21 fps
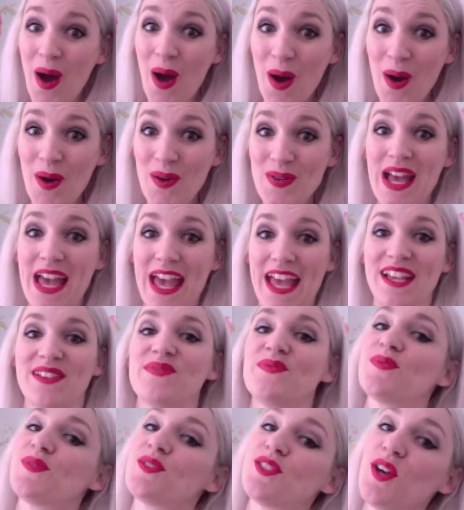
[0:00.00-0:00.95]
Okay,
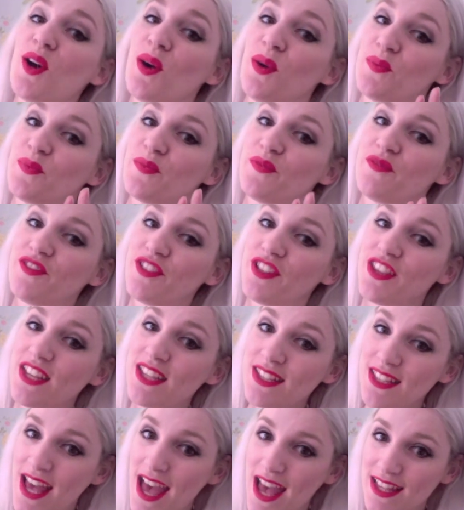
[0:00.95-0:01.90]
so for
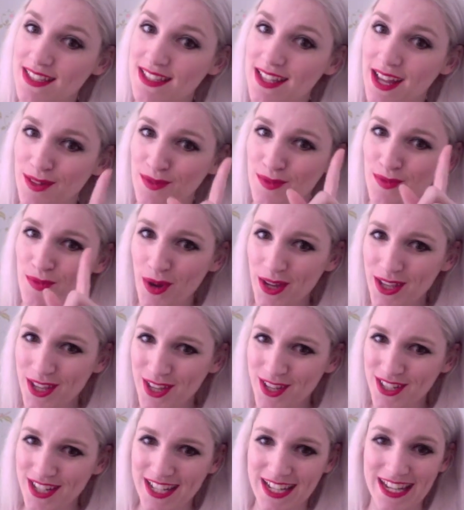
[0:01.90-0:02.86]
this hairstyle what
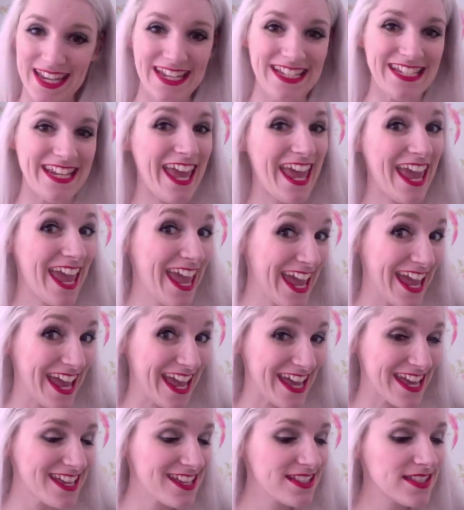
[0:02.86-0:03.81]
you're going to need
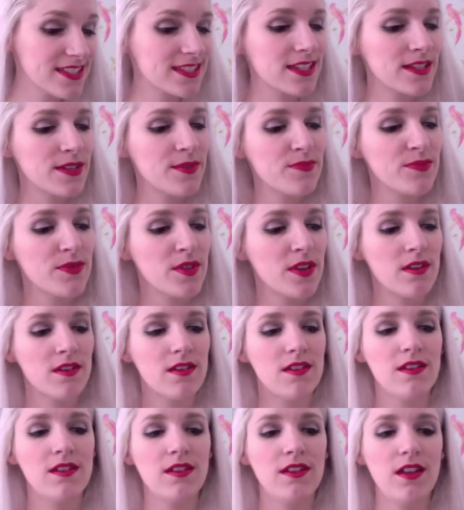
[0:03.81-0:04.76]
is
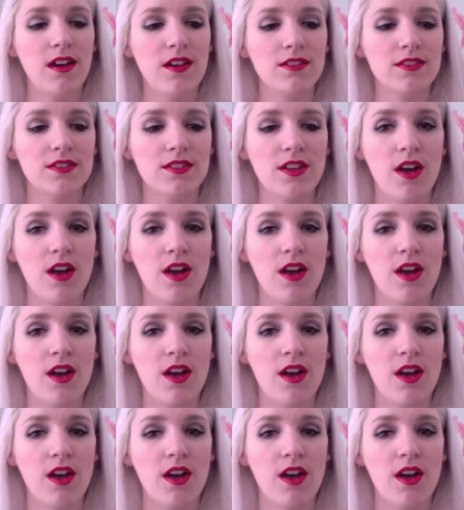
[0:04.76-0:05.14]
lots